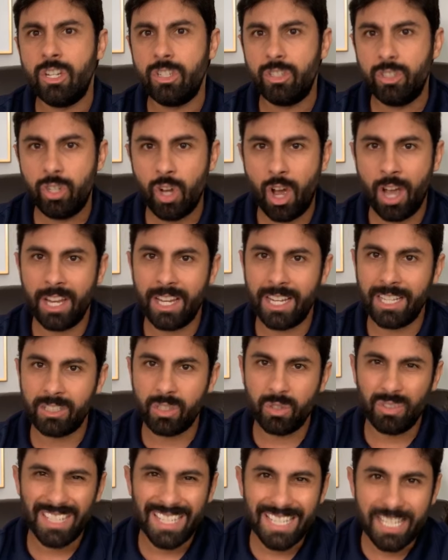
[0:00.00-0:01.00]
Join us
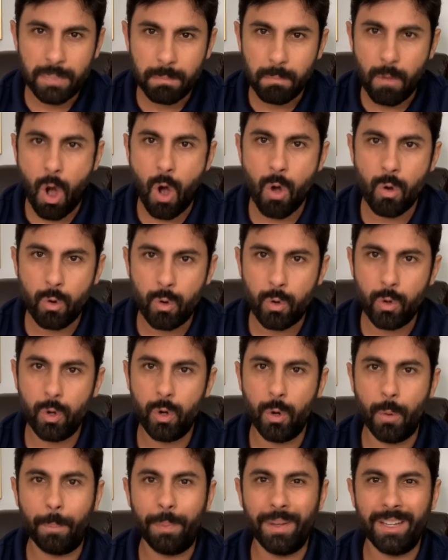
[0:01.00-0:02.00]
on this small
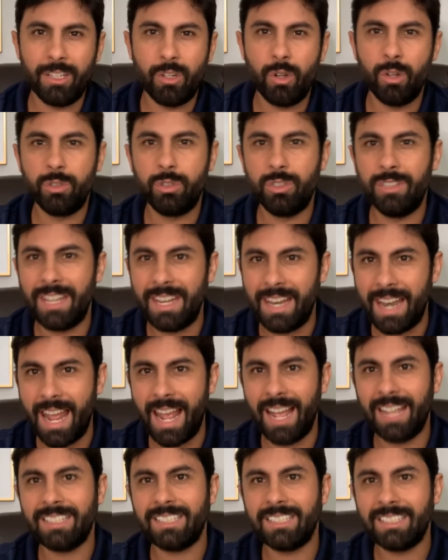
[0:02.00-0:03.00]
group and go to the
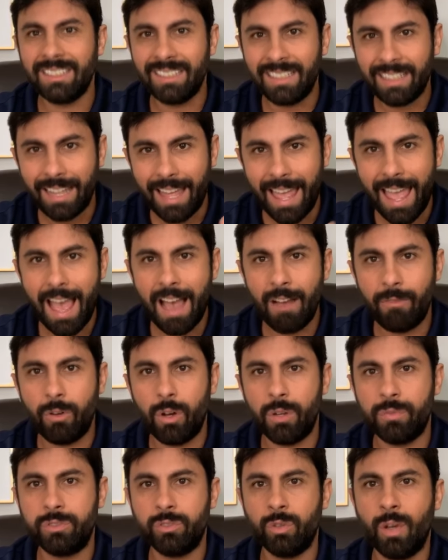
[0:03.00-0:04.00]
next level
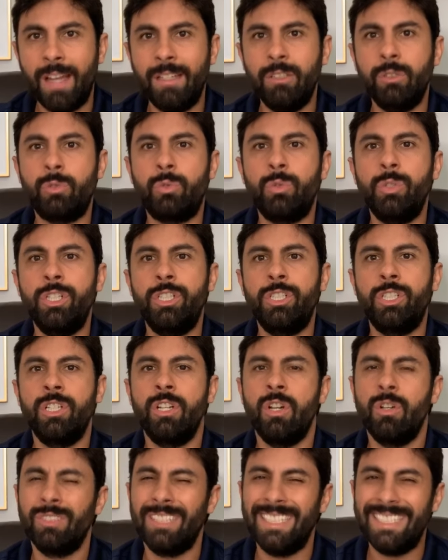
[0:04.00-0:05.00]
of swine nutrition
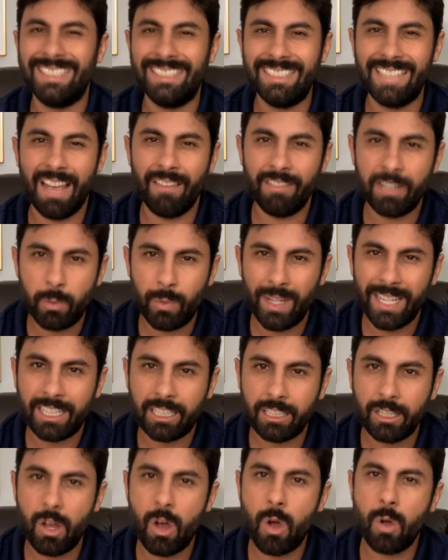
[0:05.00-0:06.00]
on this seven week
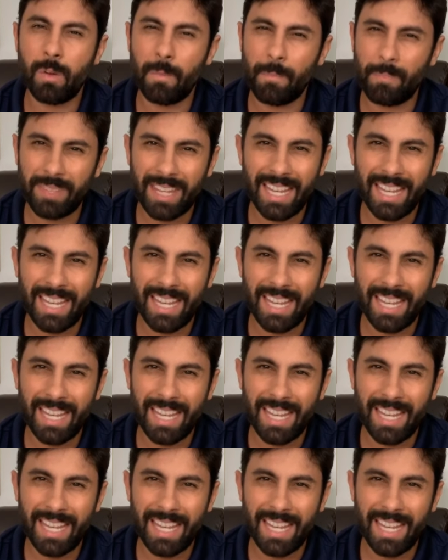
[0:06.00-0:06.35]
long